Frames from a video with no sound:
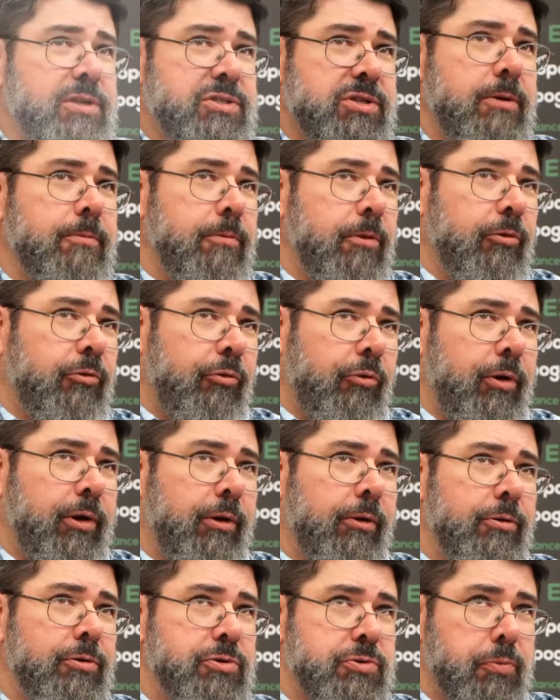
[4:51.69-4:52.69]
some of the
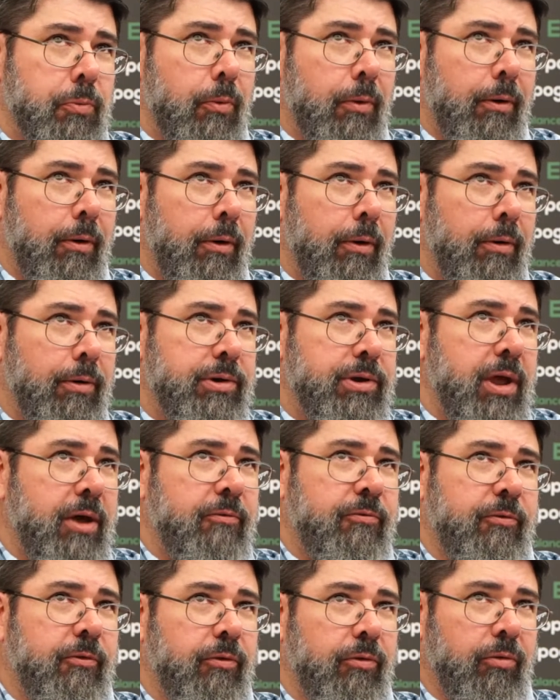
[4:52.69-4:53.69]
triggers were
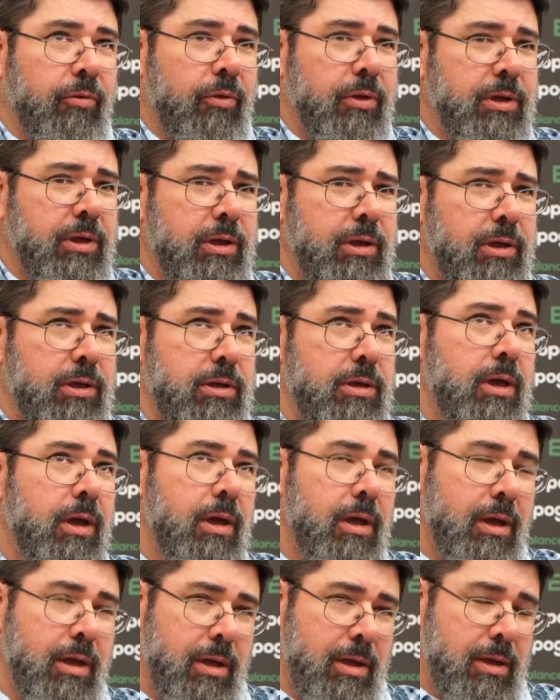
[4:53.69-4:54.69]
definitely,
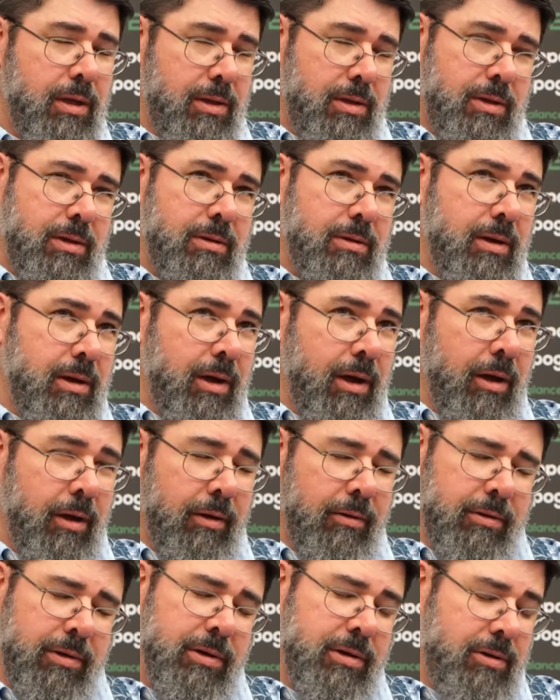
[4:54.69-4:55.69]

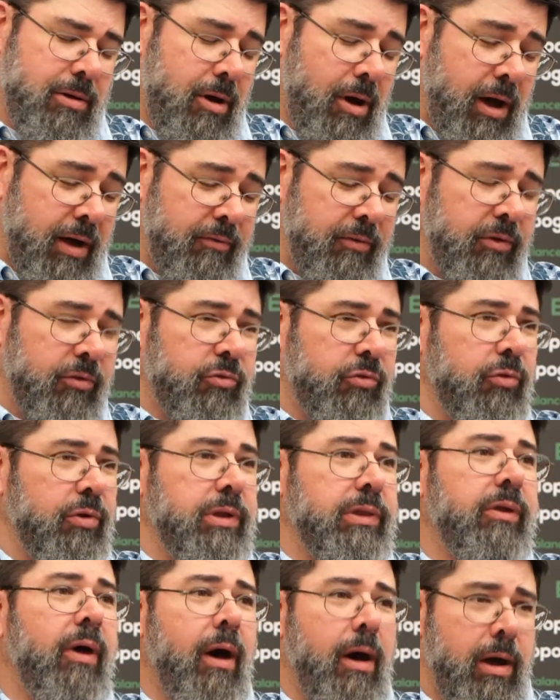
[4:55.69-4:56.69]
obviously,
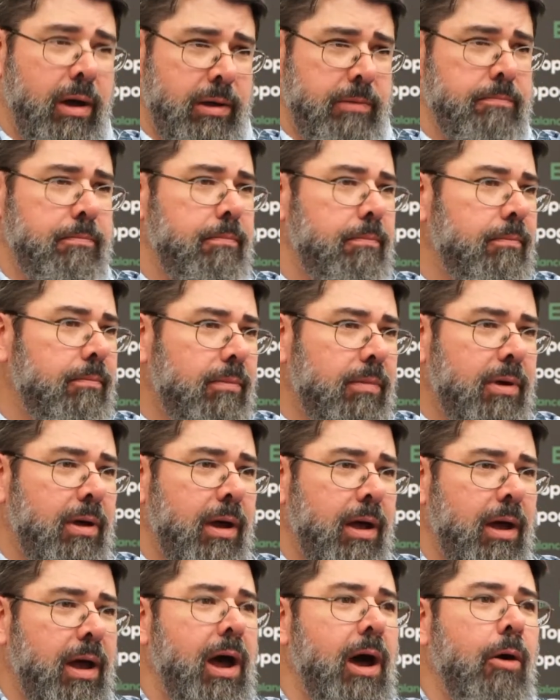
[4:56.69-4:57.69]
time.
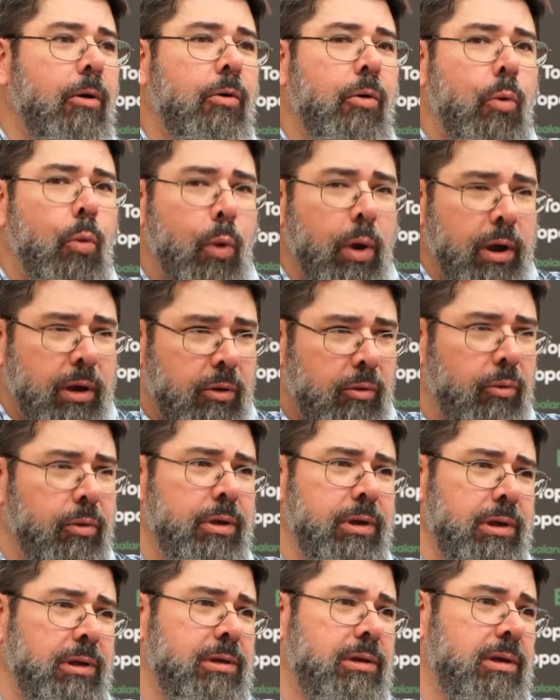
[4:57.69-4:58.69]
How
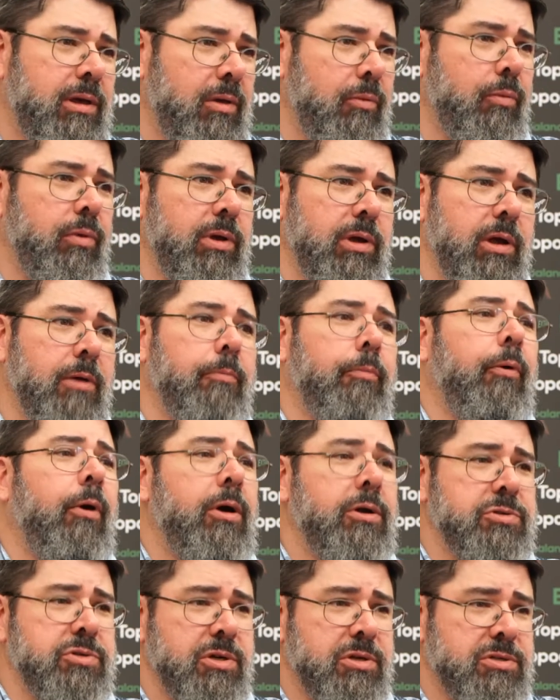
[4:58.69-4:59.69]
quickly can we get
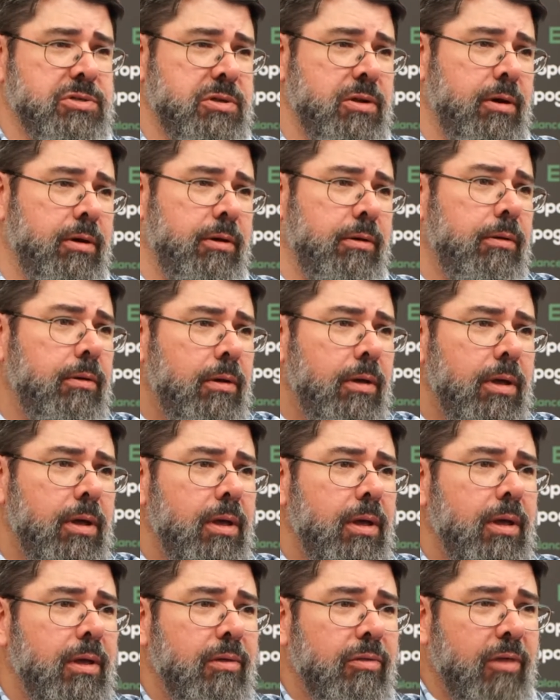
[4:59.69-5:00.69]
projects done?
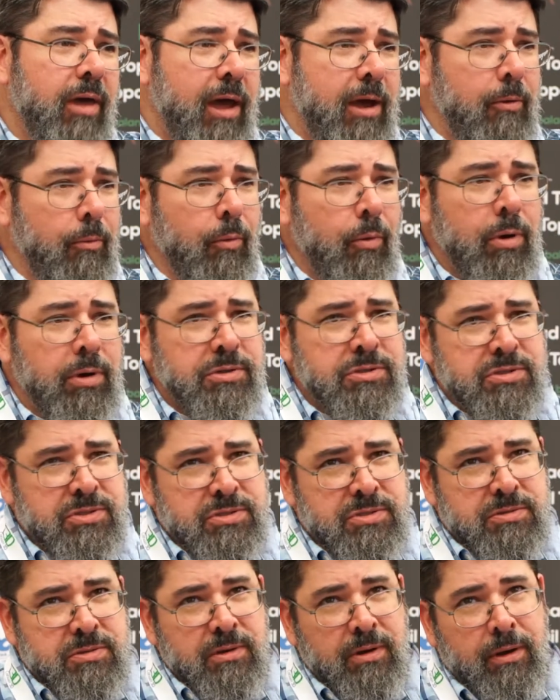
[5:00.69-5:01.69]
That
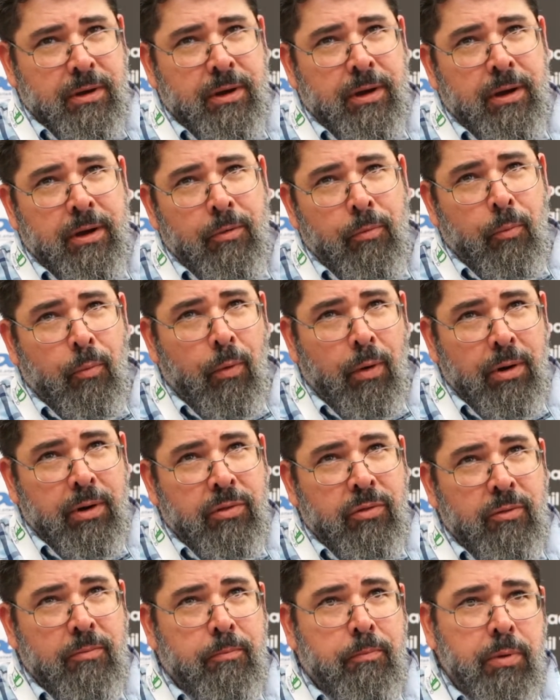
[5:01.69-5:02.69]
was one
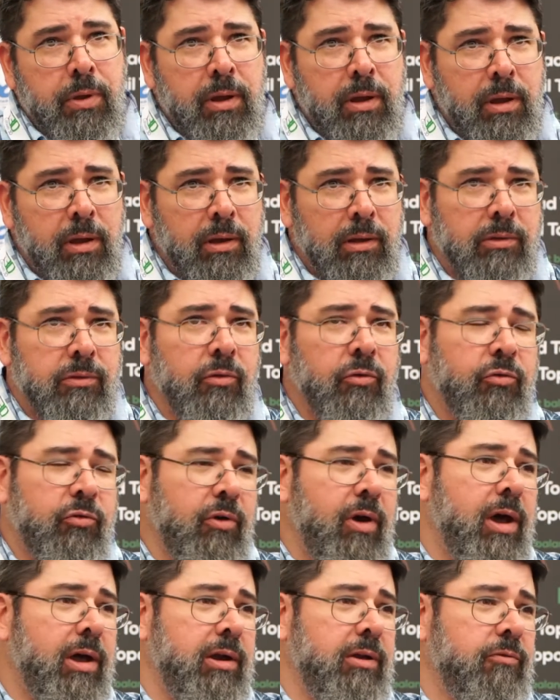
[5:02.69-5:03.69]
of the big
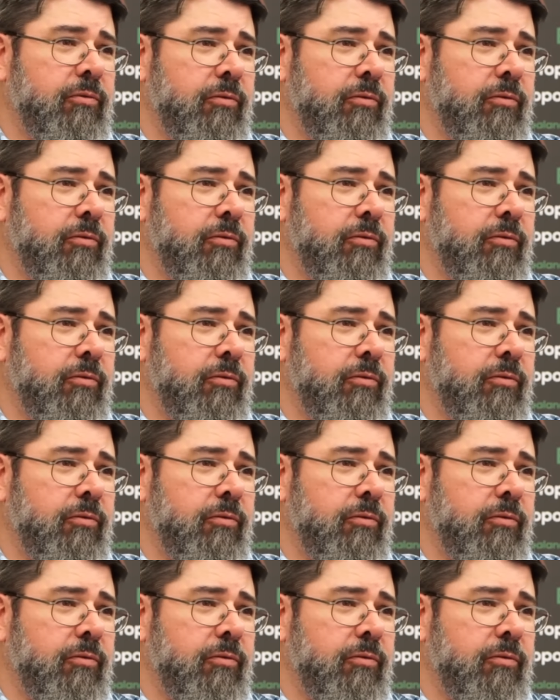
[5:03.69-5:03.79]
deciding